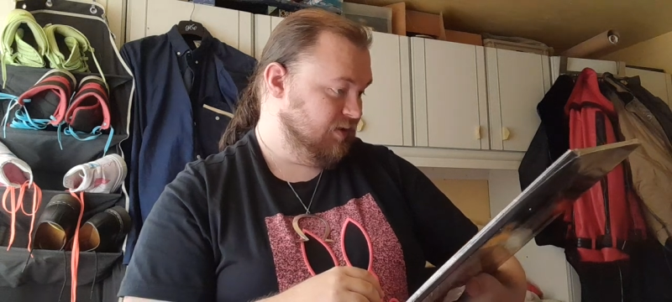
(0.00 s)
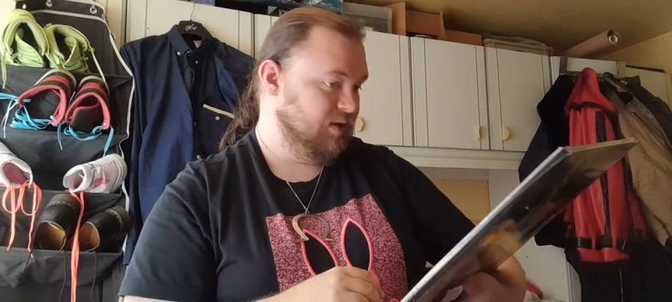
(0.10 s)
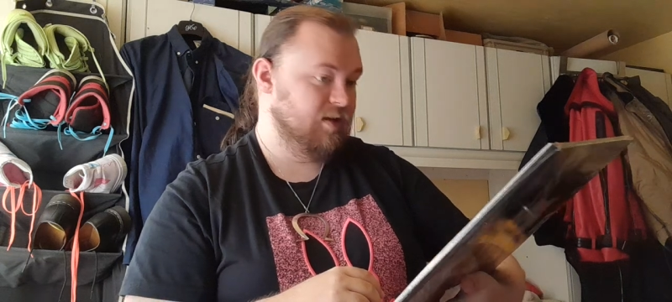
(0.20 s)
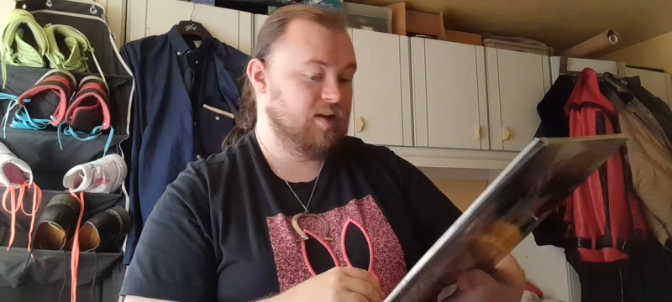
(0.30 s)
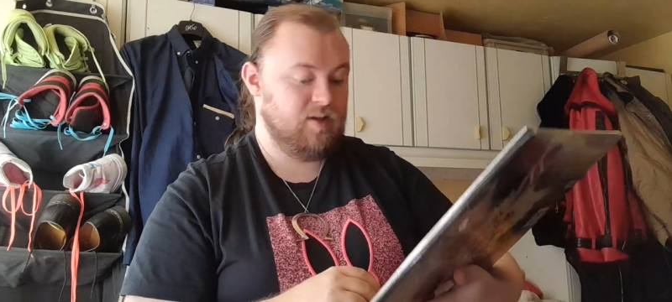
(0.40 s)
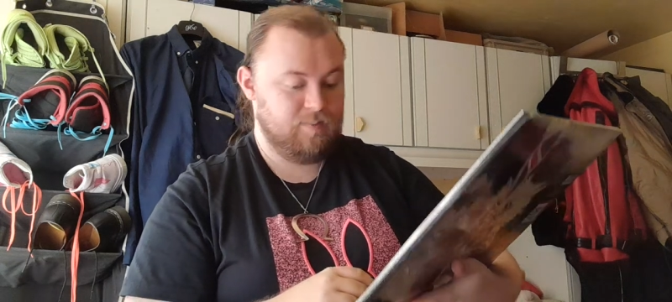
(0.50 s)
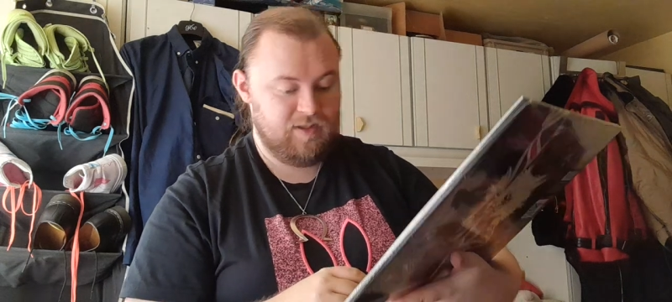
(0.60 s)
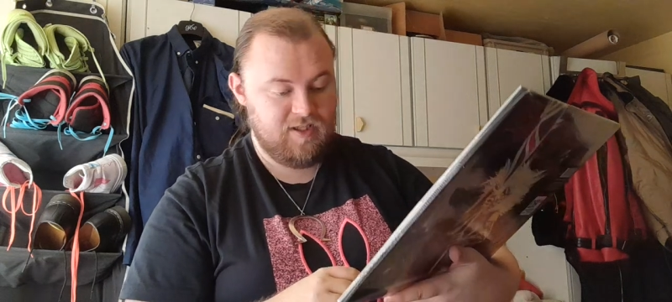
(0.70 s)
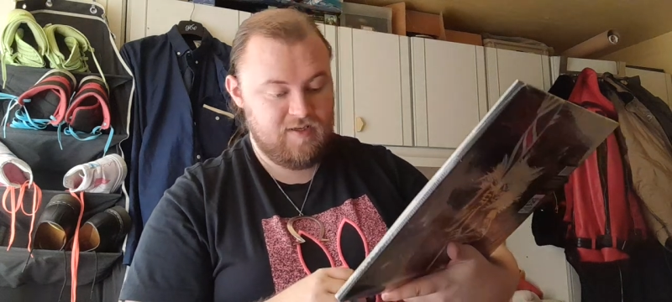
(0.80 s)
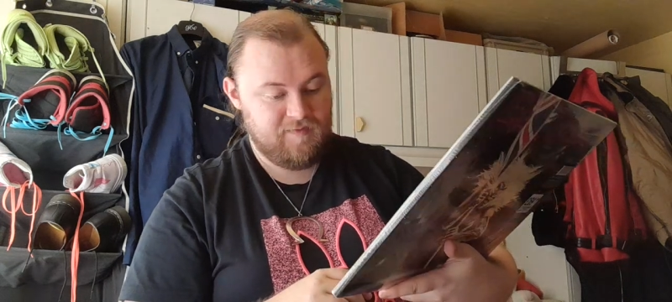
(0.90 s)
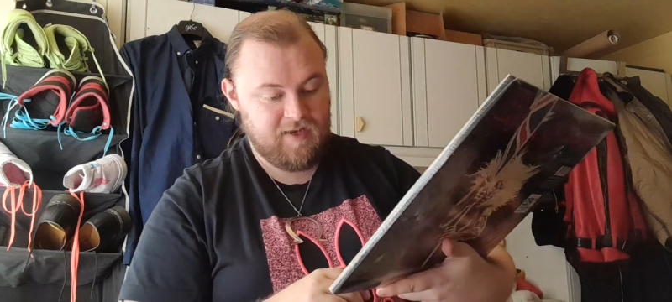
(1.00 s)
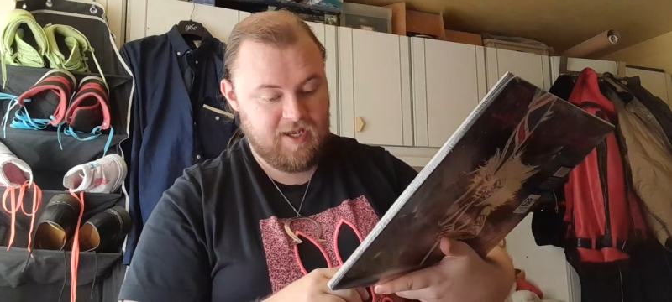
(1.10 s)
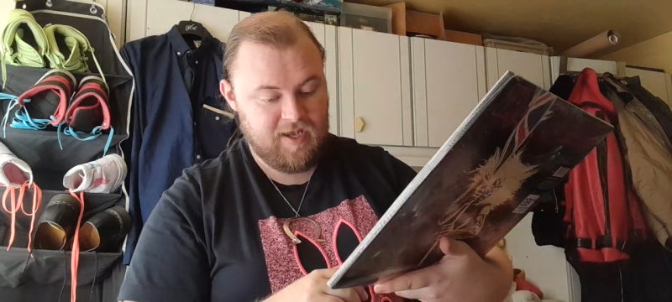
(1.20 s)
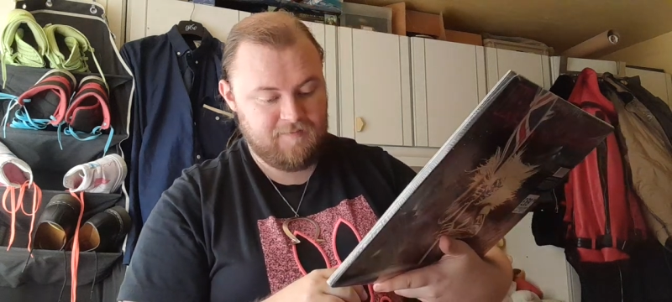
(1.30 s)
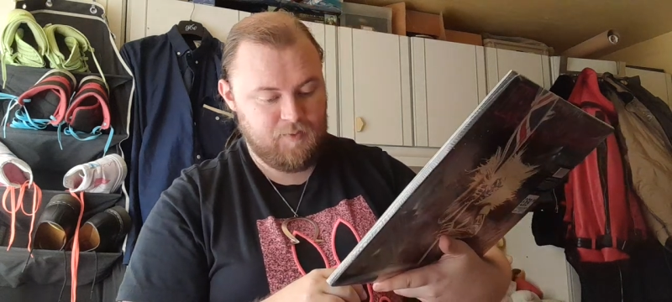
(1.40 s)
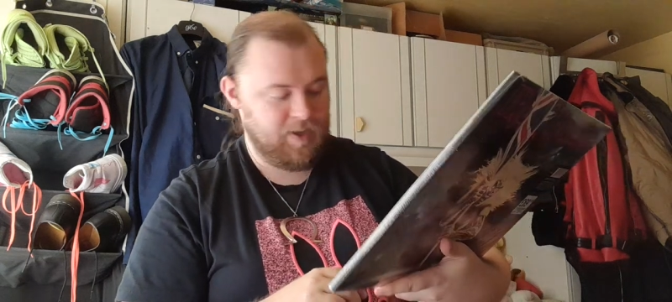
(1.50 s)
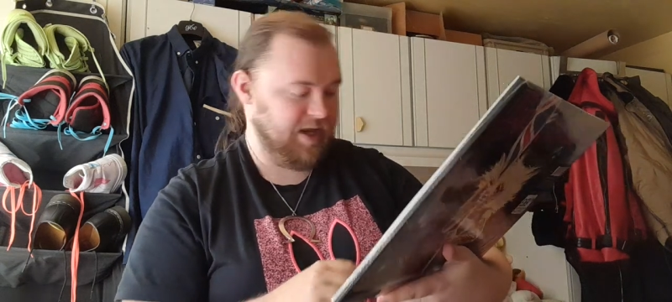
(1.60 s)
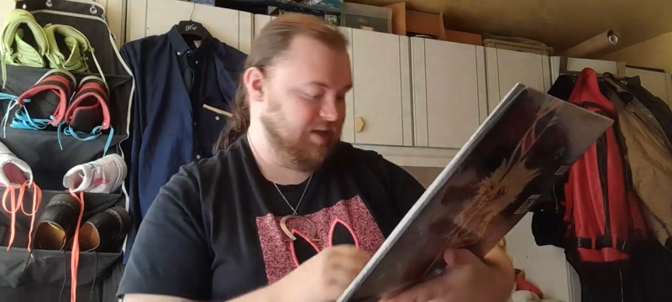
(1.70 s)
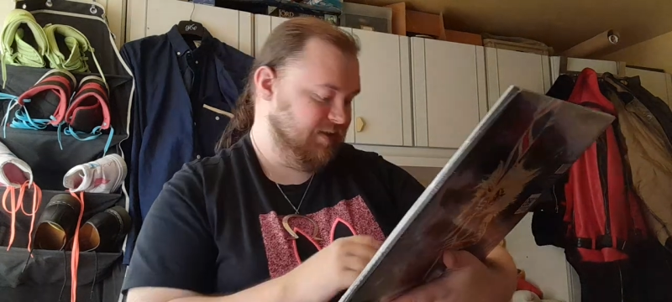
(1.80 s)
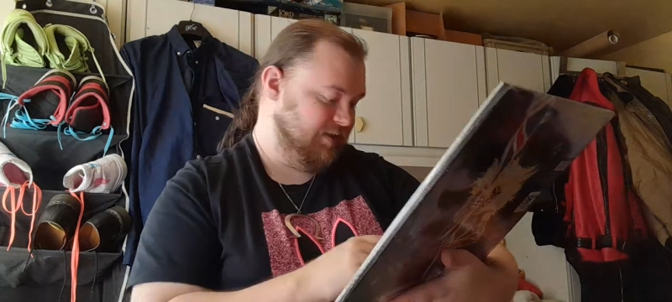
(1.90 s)
I believe, a
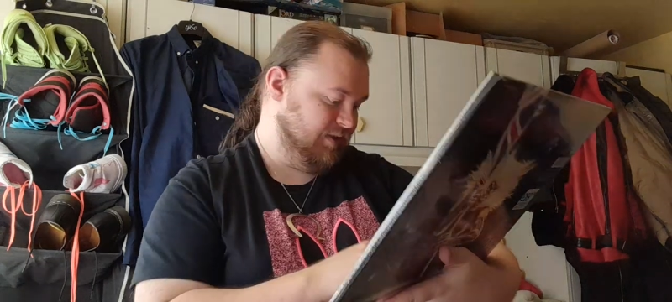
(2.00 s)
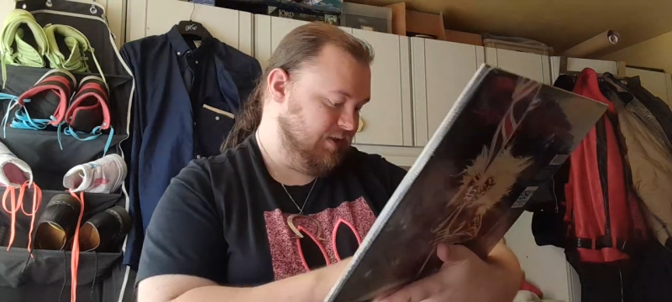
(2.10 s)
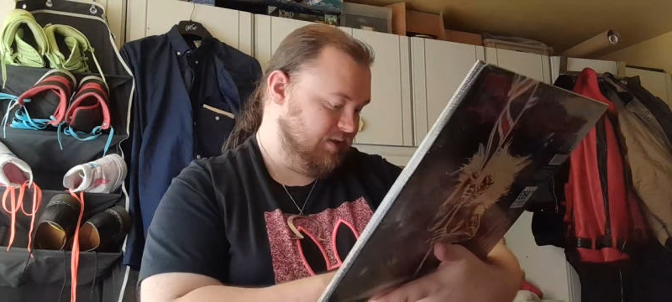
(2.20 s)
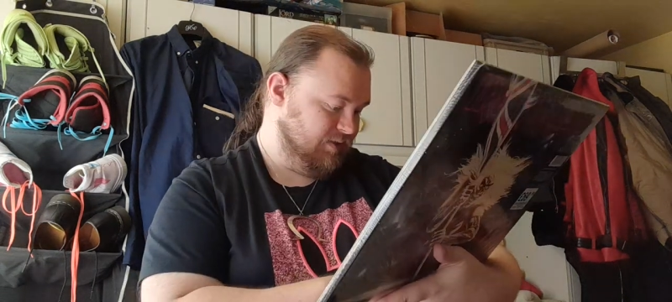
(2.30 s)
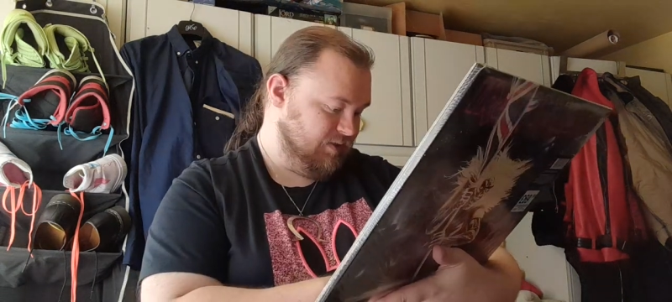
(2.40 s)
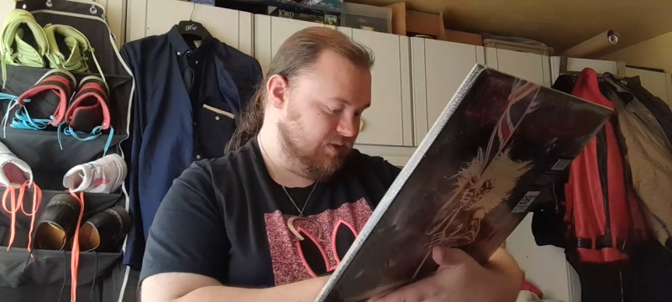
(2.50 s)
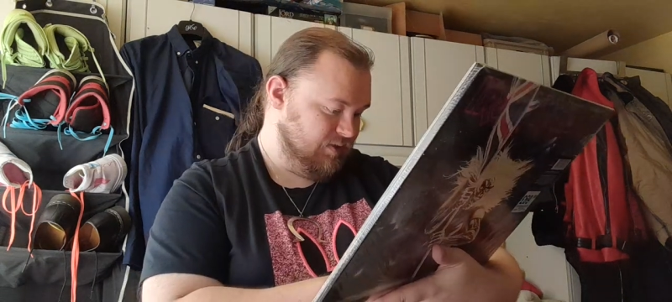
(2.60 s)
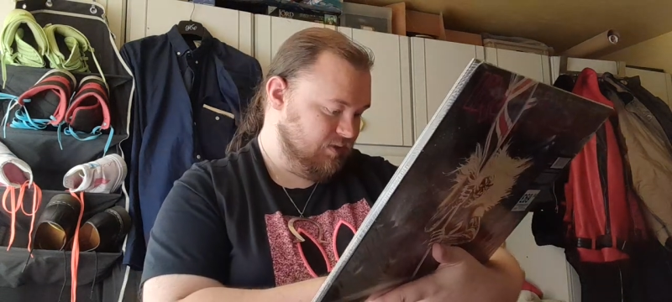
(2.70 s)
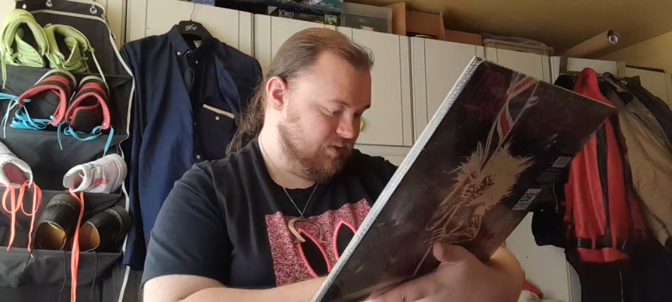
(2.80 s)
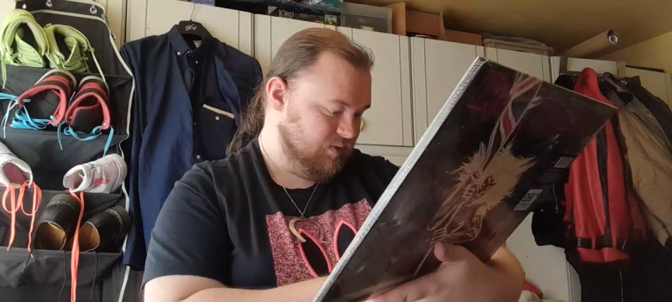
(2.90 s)
heavyweight. It's,